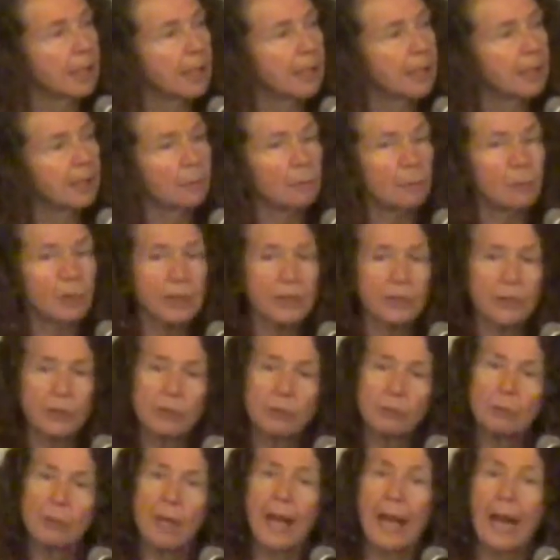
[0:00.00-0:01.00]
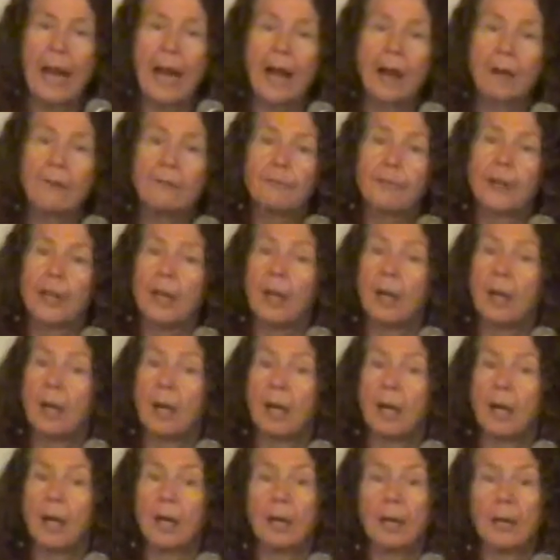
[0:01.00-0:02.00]
in which you have
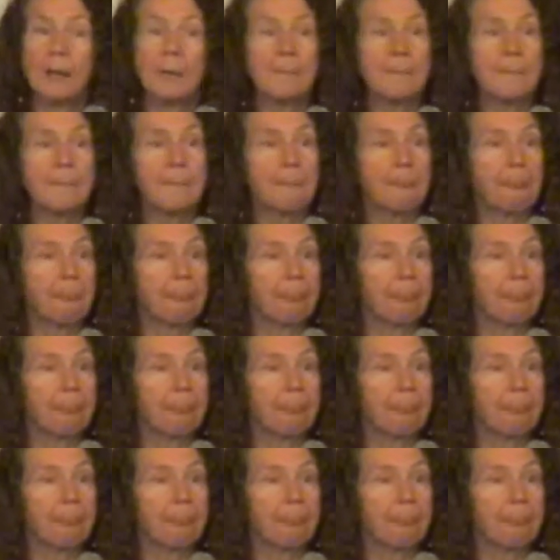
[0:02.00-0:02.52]
a